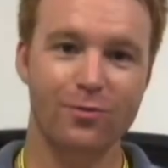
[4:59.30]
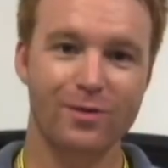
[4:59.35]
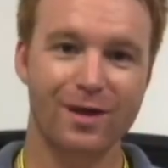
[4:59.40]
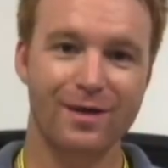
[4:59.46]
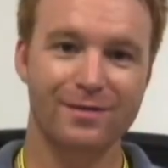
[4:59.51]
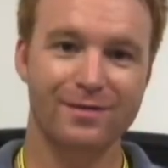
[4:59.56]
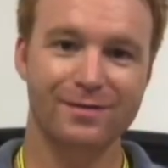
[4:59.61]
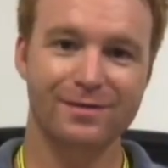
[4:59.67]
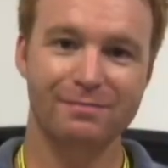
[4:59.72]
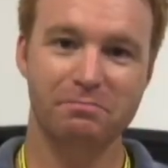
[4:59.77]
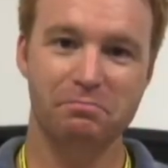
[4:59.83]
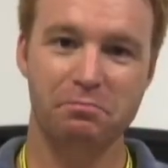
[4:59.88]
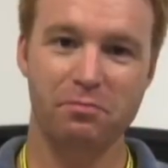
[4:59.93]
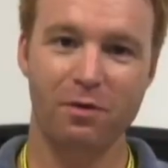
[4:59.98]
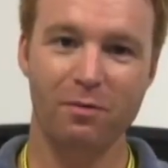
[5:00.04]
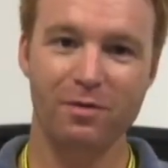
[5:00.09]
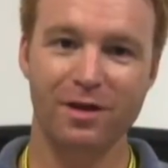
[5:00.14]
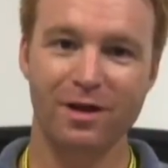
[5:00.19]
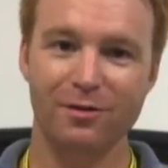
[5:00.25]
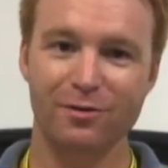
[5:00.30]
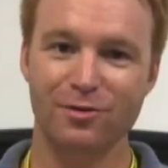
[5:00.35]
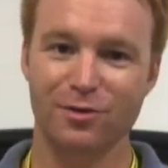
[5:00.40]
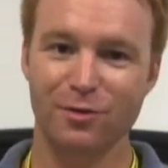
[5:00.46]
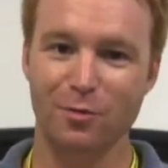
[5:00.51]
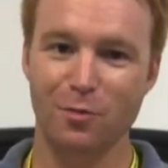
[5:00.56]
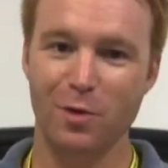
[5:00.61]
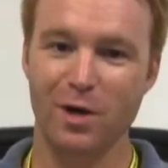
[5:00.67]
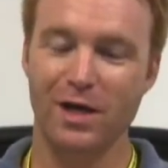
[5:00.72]
that probably go
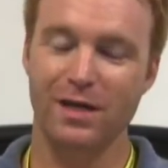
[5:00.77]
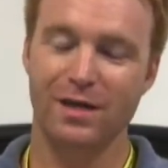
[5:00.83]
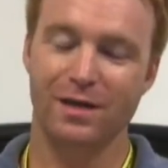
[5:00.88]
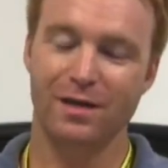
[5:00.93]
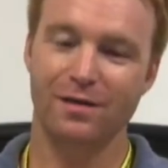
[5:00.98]
some way.